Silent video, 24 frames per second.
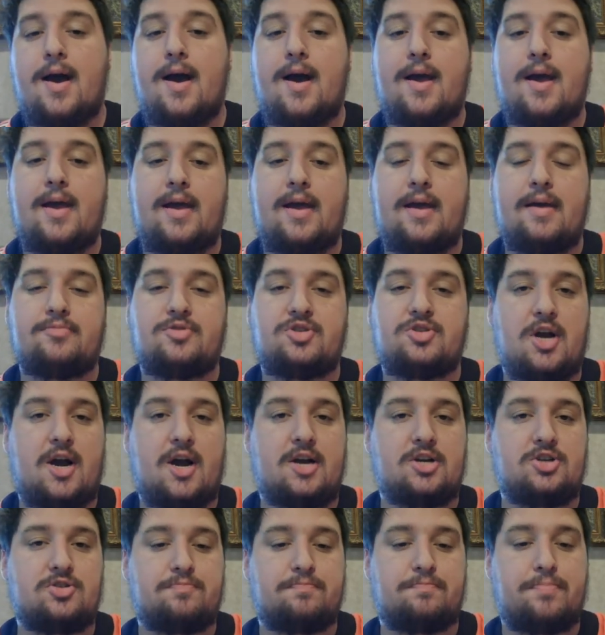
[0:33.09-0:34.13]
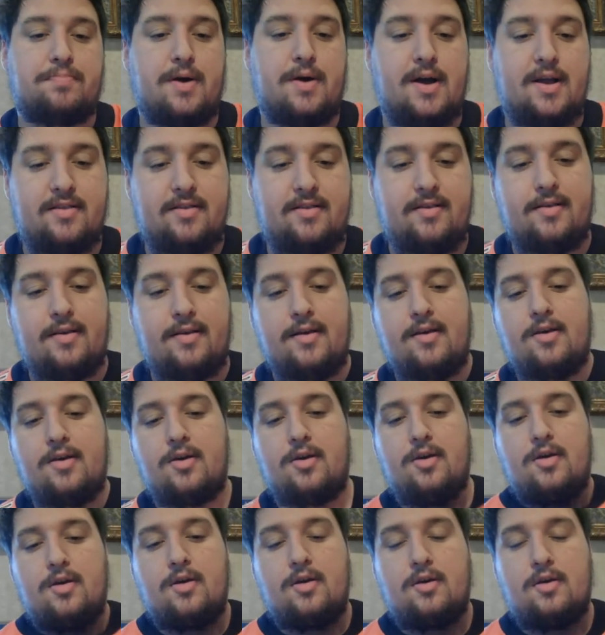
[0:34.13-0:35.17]
I am Josh Butts,
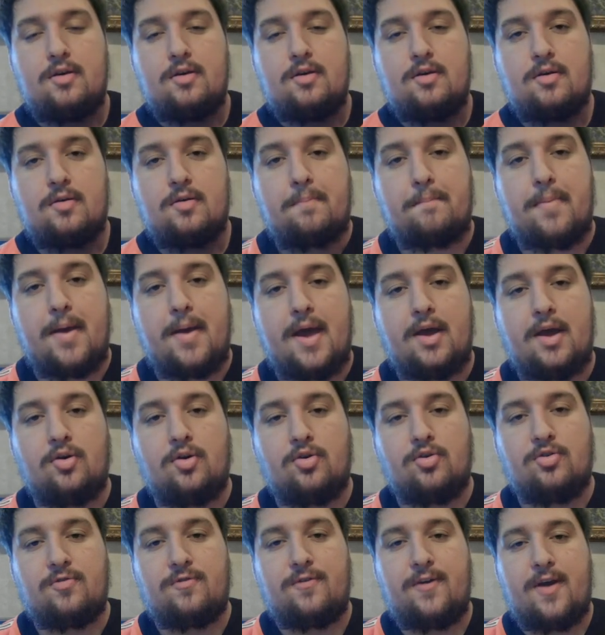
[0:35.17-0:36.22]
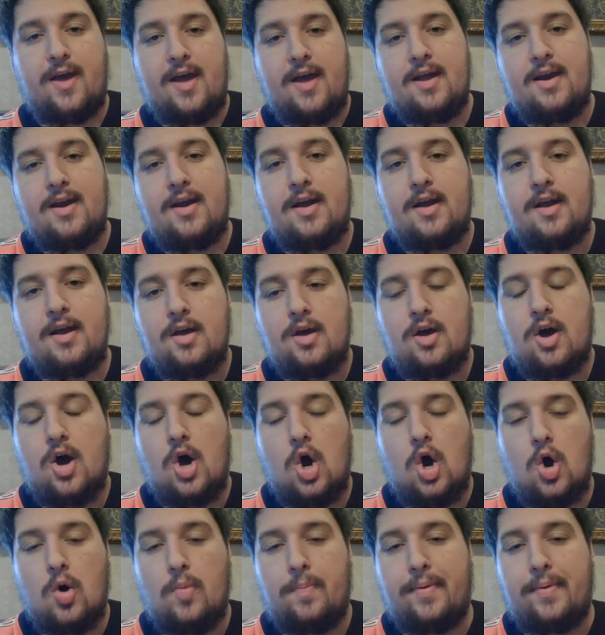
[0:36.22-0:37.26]
Bengals fan,
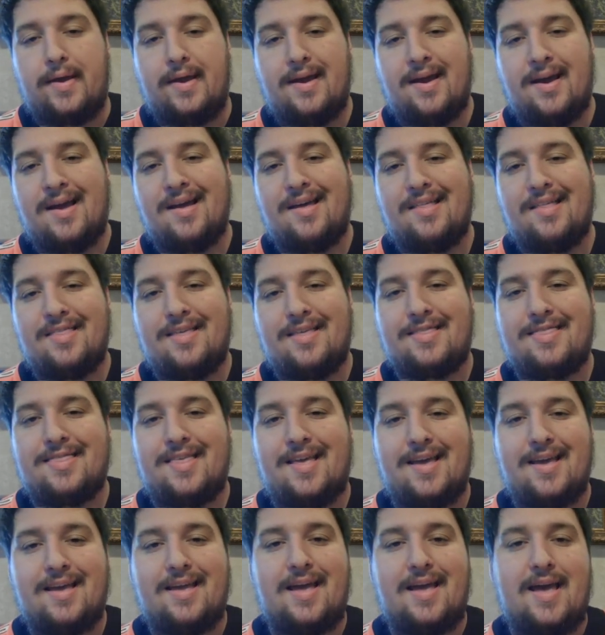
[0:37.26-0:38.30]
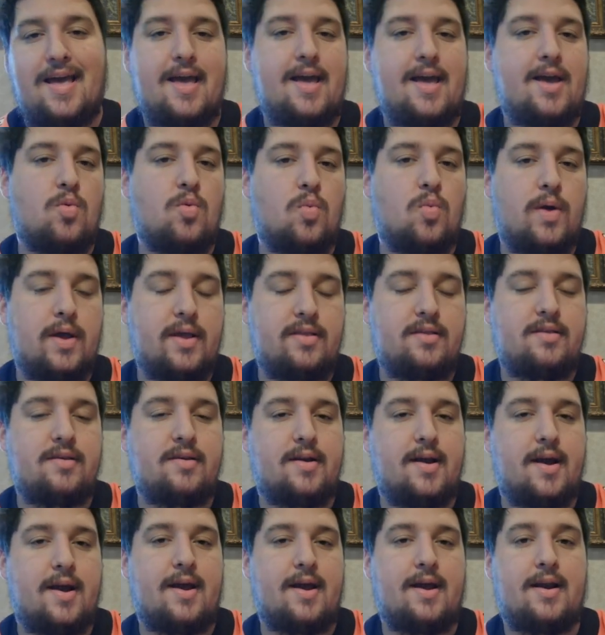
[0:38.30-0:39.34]
hoping that they get a win
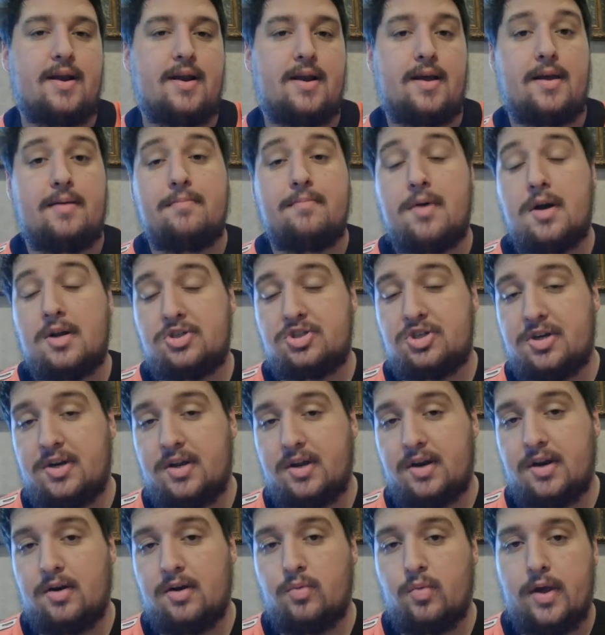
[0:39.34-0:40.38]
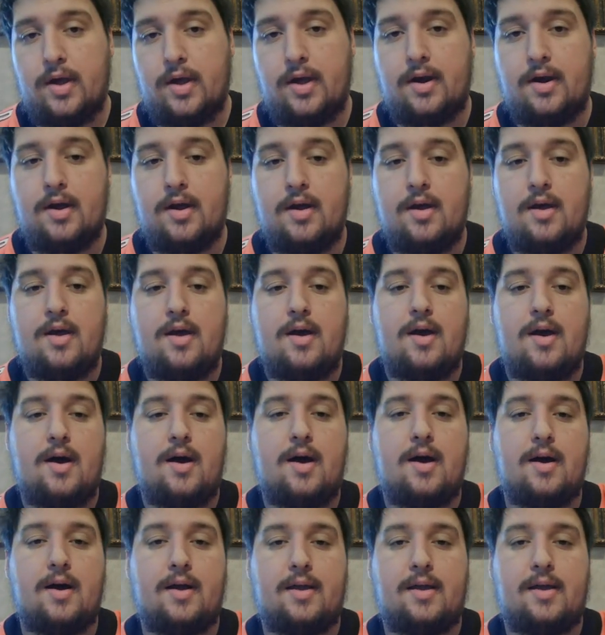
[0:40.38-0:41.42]
tonight, a much-needed win
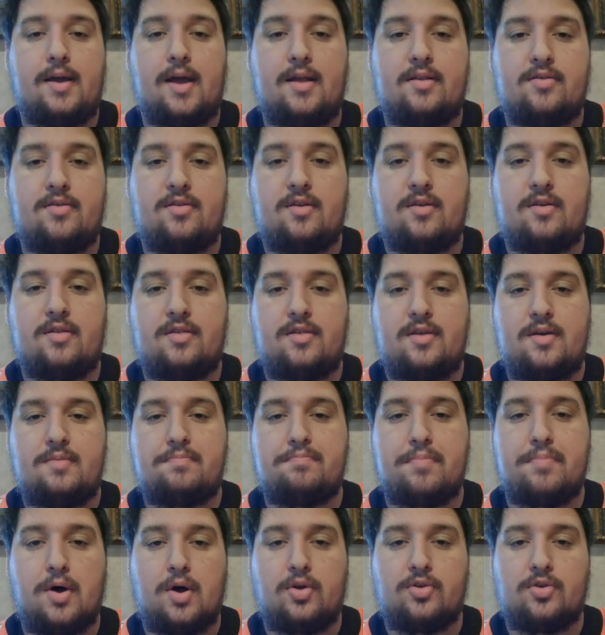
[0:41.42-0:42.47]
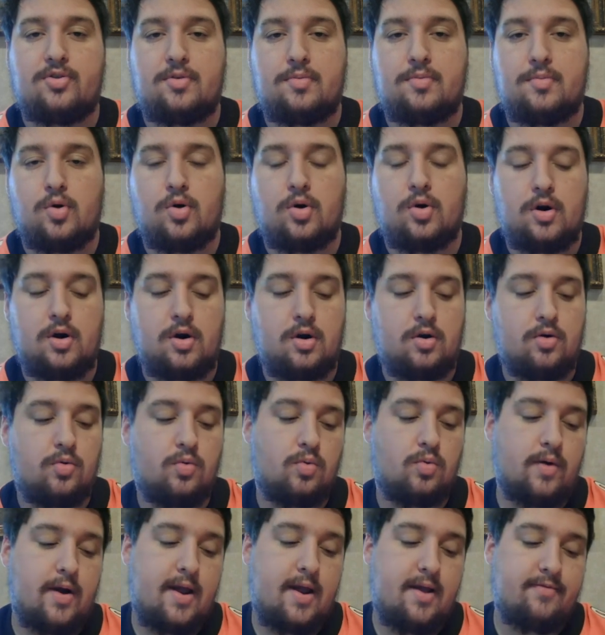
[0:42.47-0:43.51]
against the Baltimore
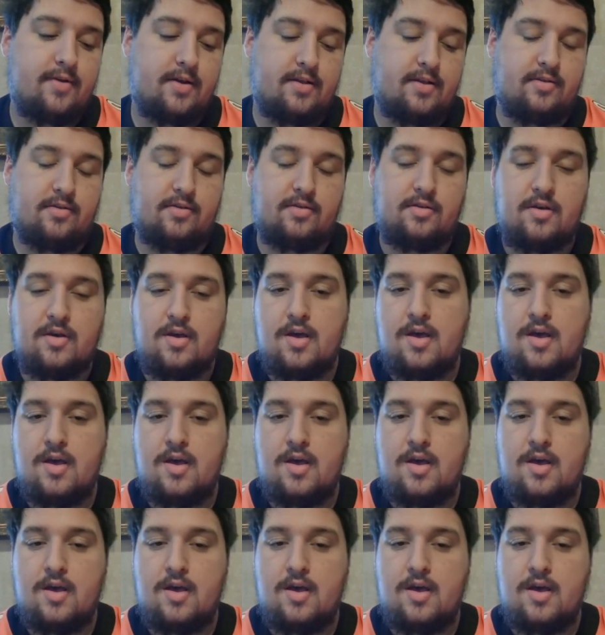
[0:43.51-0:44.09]
Ravens.